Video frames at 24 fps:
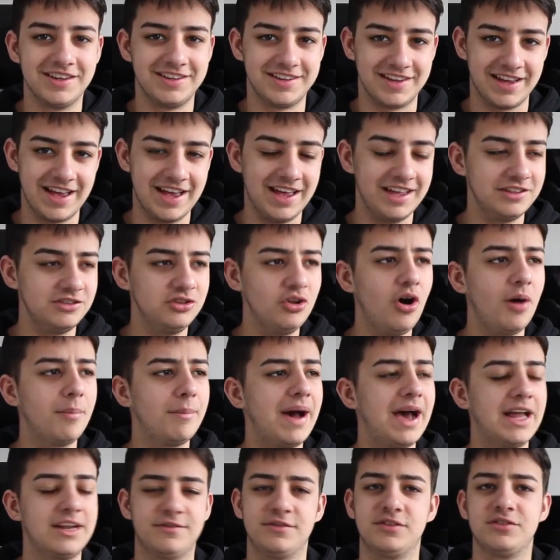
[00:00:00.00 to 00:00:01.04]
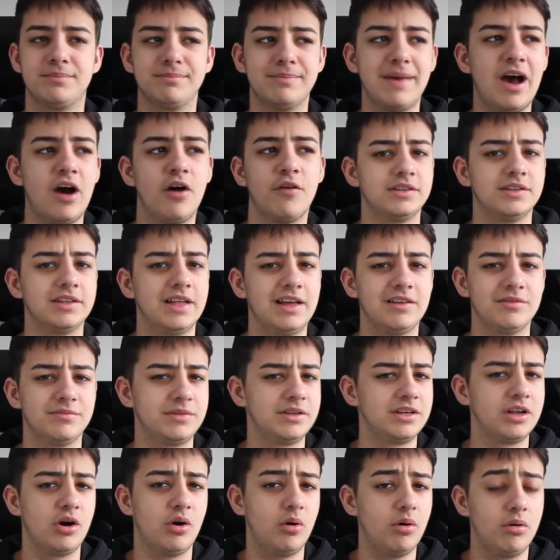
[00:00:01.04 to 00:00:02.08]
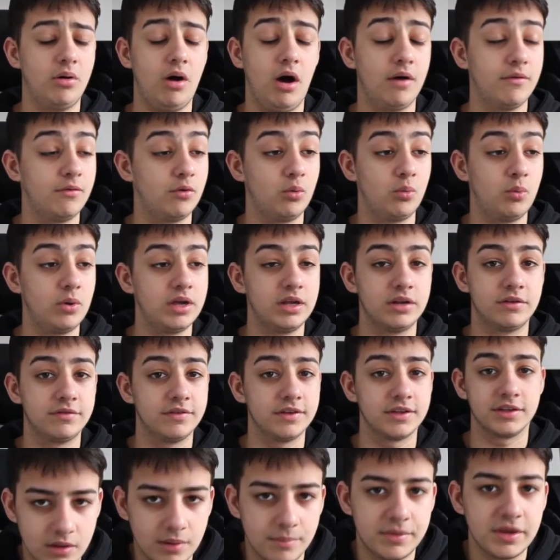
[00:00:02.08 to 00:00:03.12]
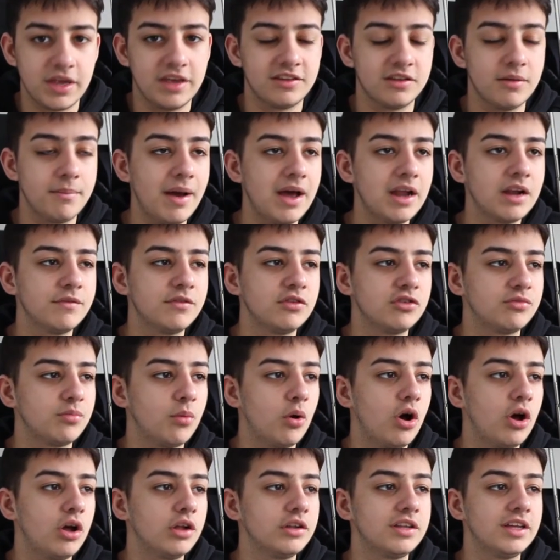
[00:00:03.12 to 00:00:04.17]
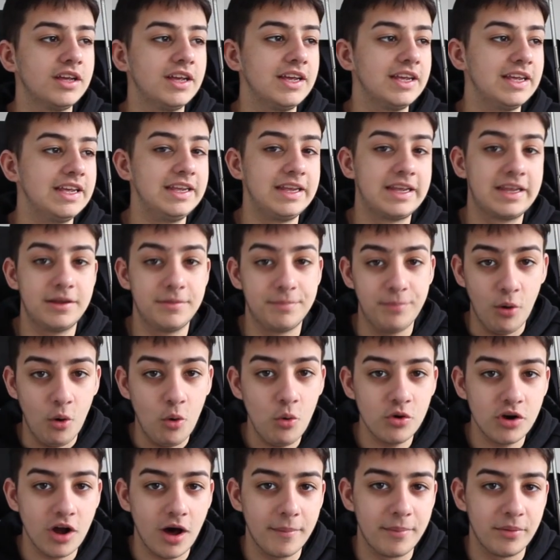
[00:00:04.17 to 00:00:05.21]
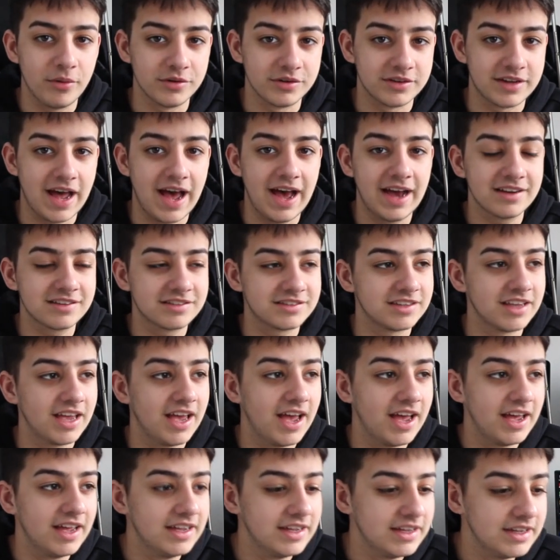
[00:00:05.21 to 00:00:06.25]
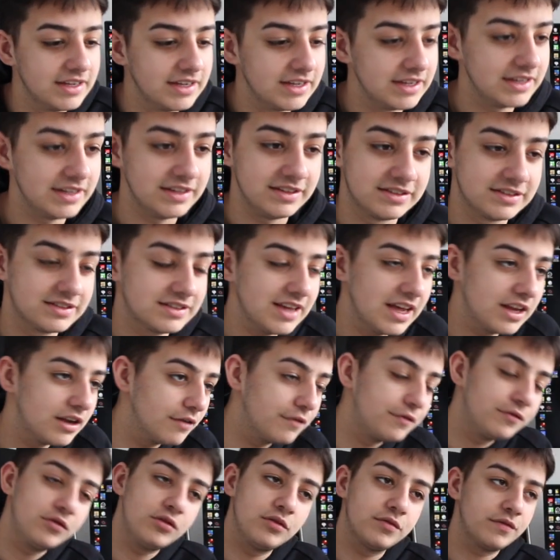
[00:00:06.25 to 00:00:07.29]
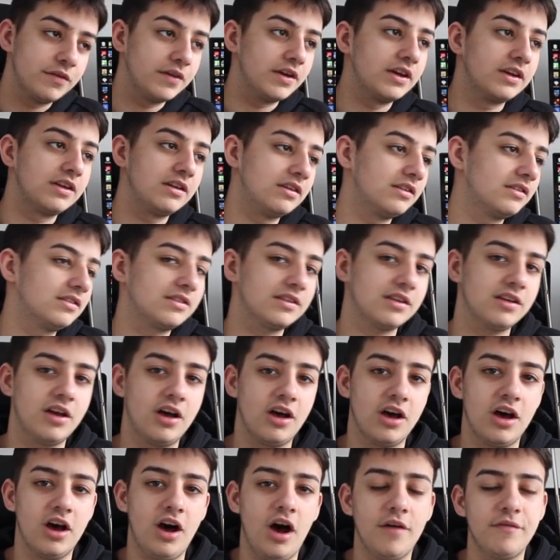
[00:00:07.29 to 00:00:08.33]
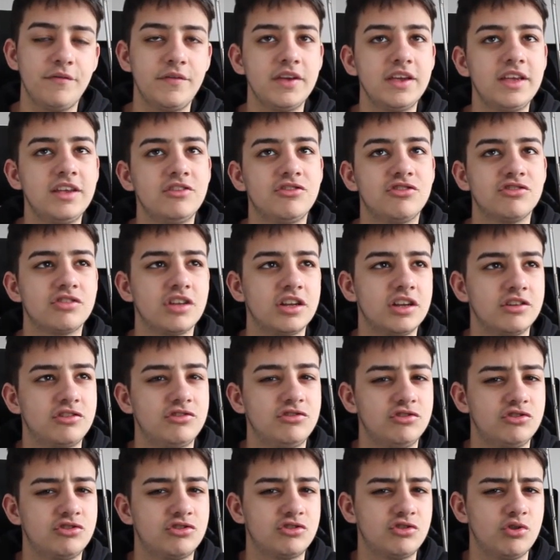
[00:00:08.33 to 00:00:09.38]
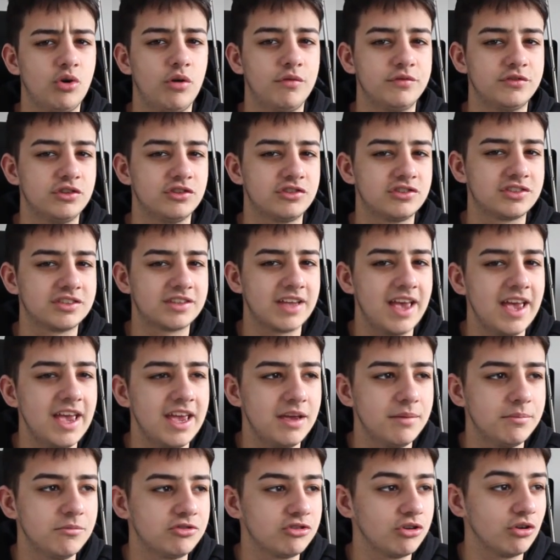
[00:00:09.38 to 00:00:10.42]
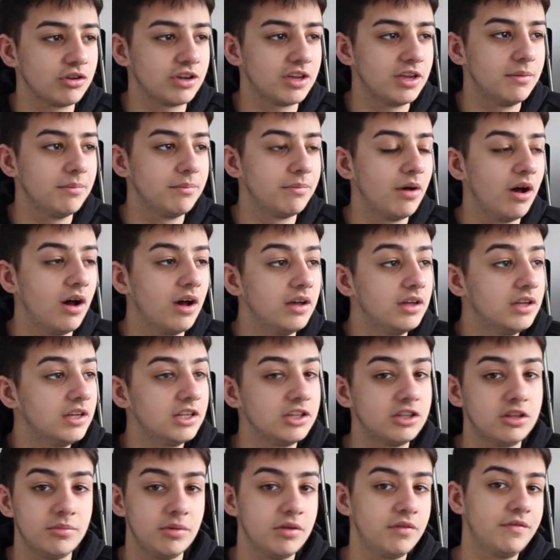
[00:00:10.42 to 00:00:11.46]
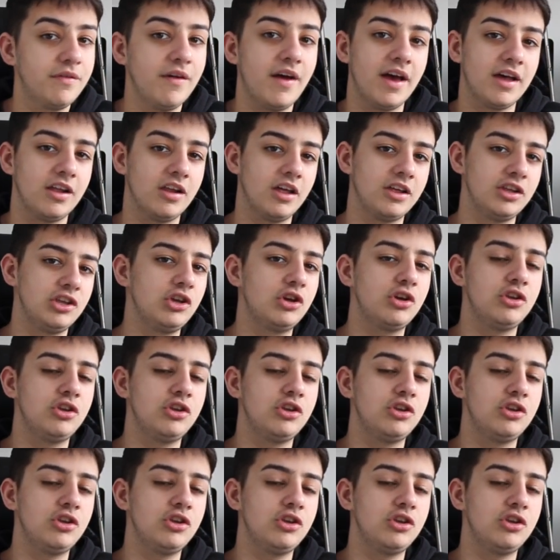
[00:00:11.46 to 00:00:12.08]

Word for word: Yeah, not a man of his mouth. That would mean other weird thing. But he's a man of his word. He pulled up on Dax, yeah. He said a few things. Uh, I think he just done it to sort of to scare him, shock him, but to be fair, like you,